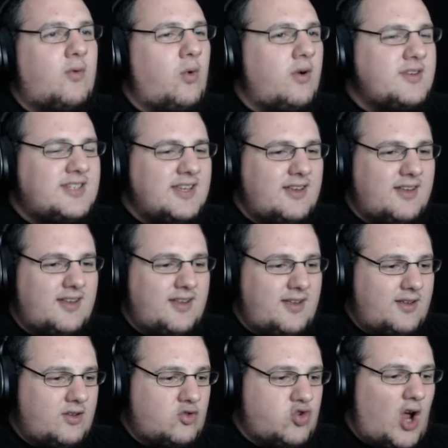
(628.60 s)
What is it?
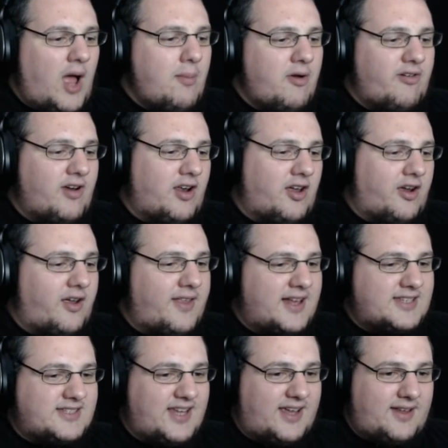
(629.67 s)
Drama Alert.
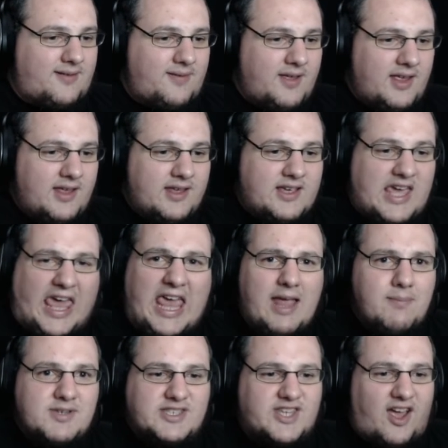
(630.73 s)
That's it.
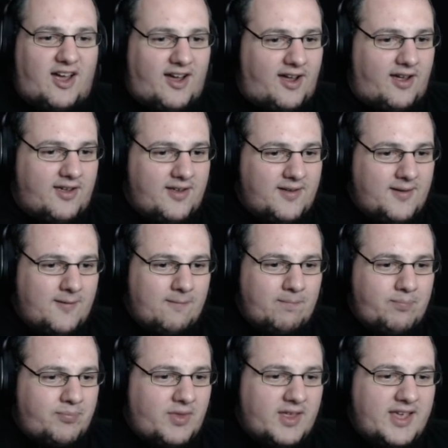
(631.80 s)
Keemstar.
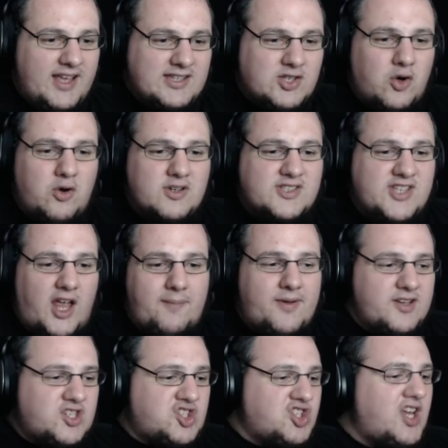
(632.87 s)
He talks so
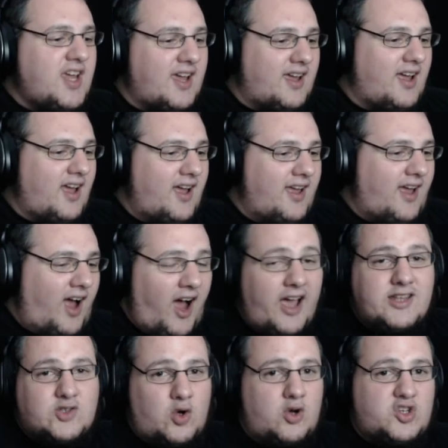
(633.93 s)
much shit.
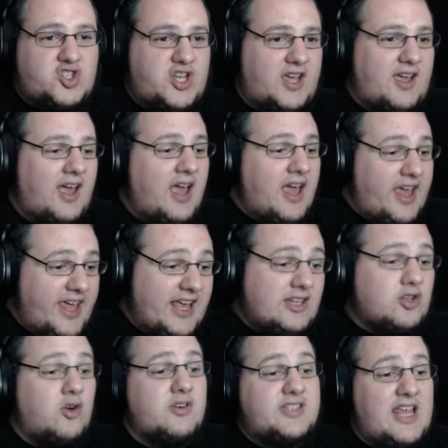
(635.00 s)
I talk shit. He
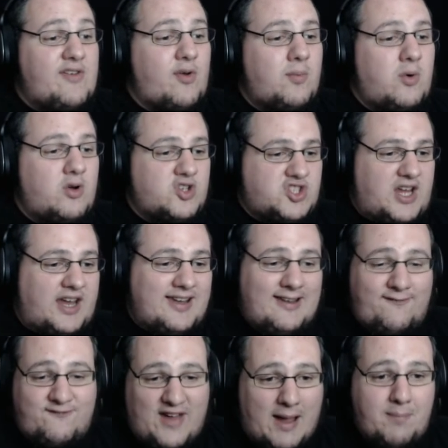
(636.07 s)
talks even more shit. And
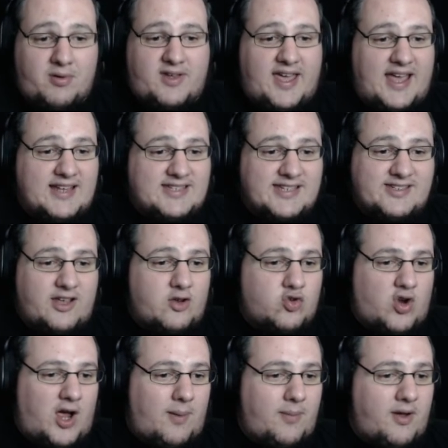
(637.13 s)
he fabricates his own
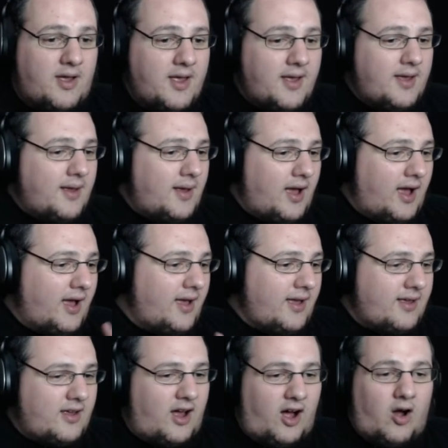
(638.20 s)
drama.
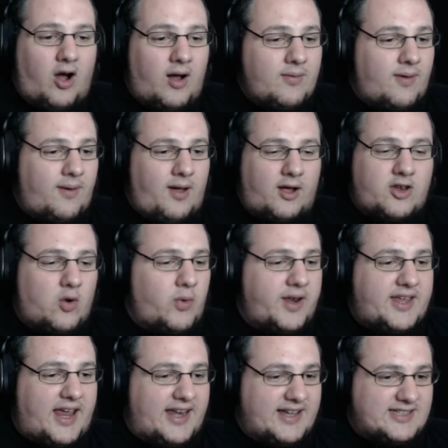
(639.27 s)
I don't
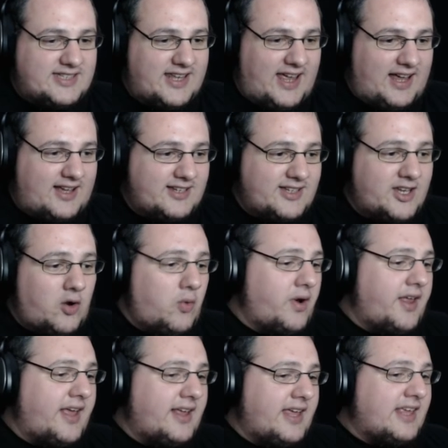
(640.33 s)
want to get into that because I don't
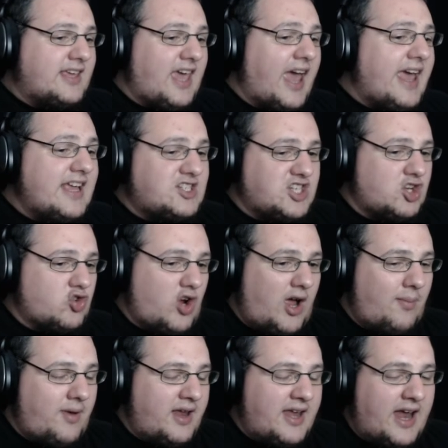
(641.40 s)
want to engage in
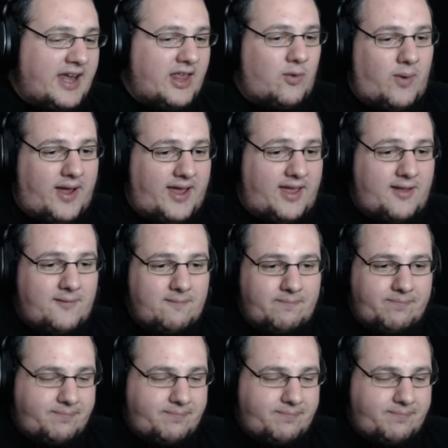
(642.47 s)
drama in any way.